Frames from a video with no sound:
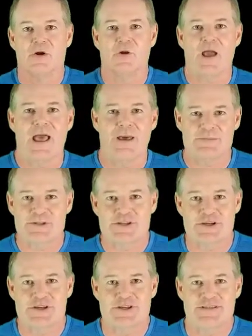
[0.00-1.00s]
Hello,
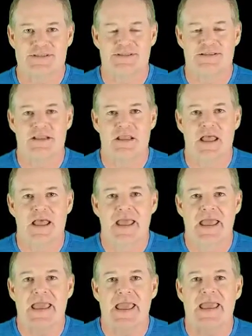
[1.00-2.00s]
Hempsters.
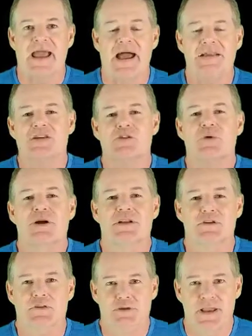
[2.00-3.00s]
Hey, I
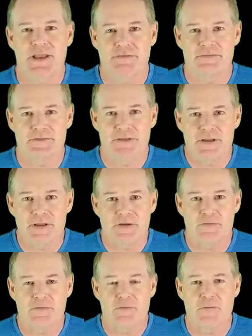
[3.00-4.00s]
just wanted to create a
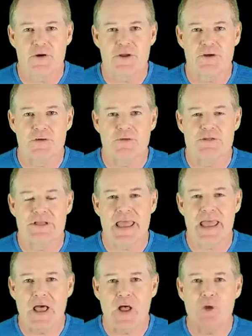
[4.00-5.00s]
video for
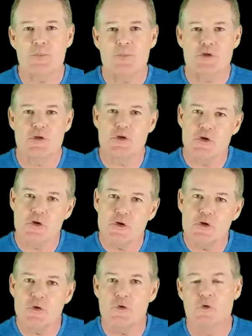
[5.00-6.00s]
you to help
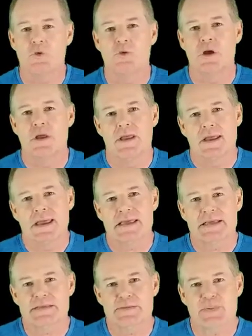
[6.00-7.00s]
you
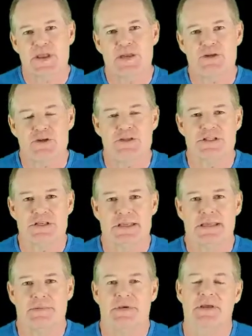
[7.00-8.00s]
expand
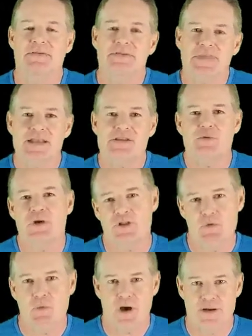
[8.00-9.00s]
your team if
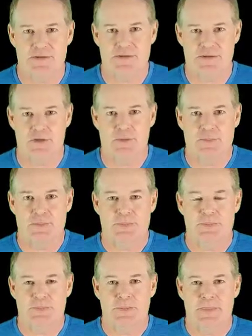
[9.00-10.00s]
that's what you want to do.